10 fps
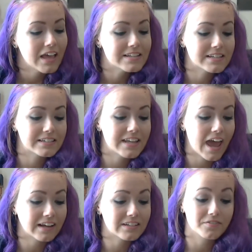
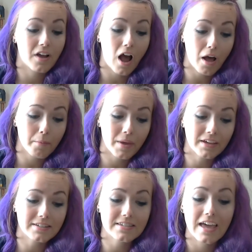Detective
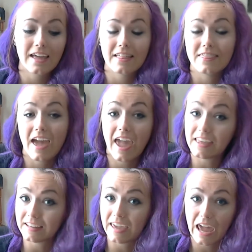Comics, the
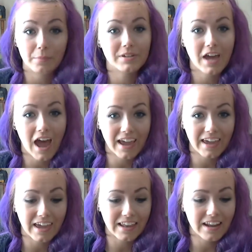Endgame
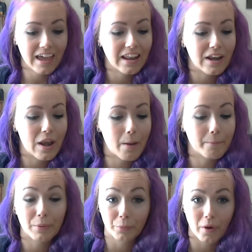tie-in
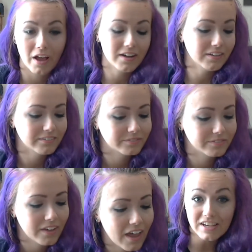number 1,
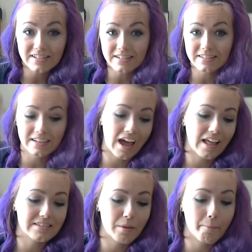Injustice
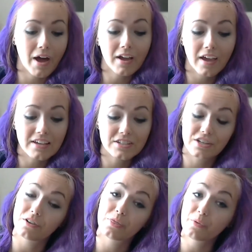Gods Among Us
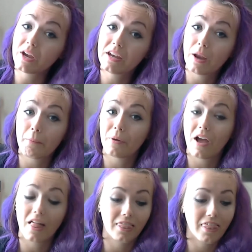year 3 number
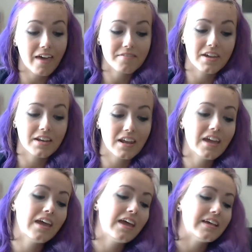11,
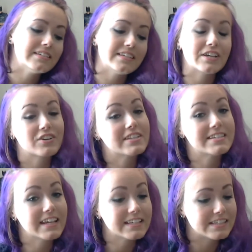Secret
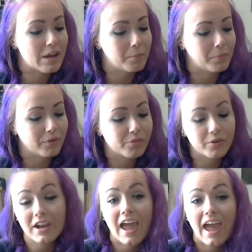6 number
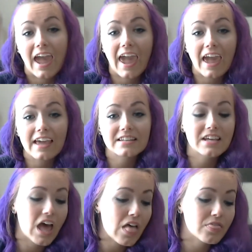3, and
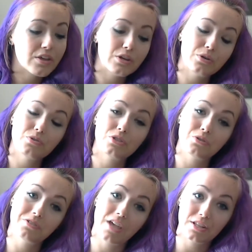the new
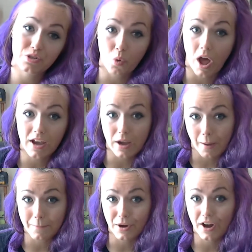Suicide Squad
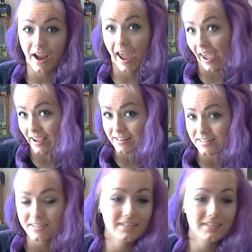number 8.